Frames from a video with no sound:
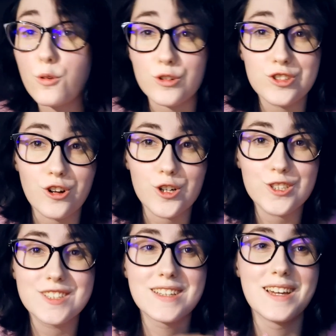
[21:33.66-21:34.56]
4
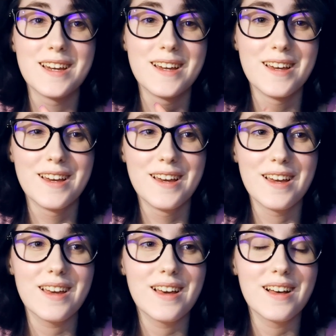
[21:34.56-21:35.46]
stars.
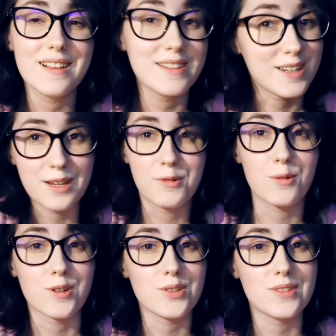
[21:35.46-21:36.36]
Looking
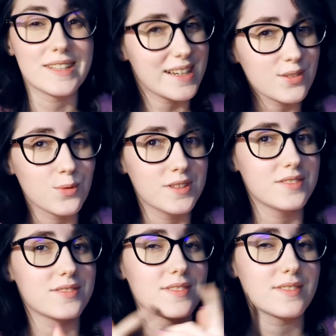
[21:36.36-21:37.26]
forward to the next
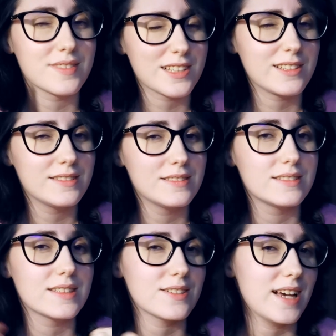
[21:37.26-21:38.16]
one.
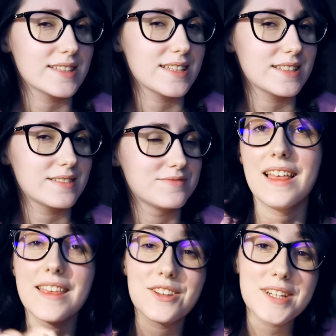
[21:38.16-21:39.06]
So that's it.
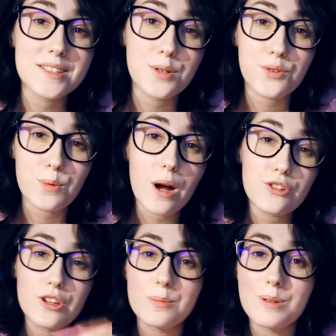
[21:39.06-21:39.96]
Thank you guys so much for
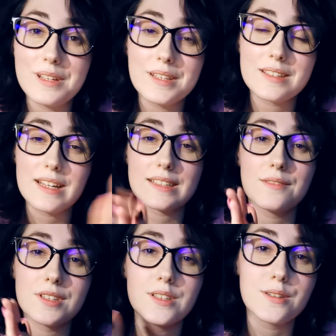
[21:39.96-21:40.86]
watching. Please like the
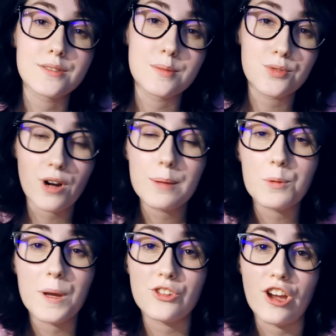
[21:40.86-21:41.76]
video, subscribe
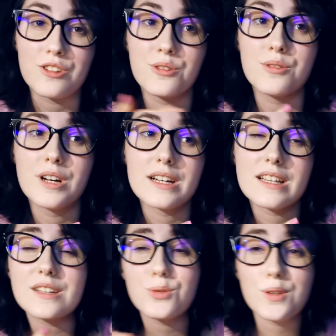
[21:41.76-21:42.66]
to my channel,
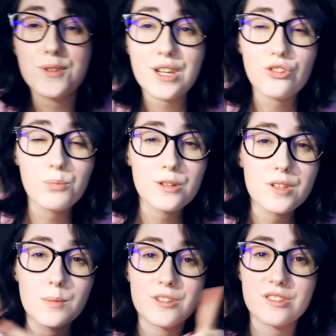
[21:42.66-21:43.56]
click the notification bell to
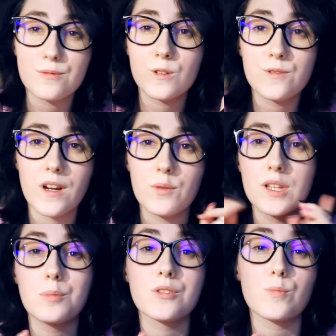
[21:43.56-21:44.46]
keep yourself notified when
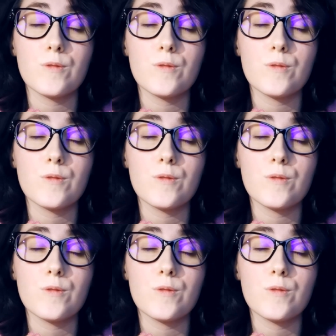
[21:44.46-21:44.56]
I post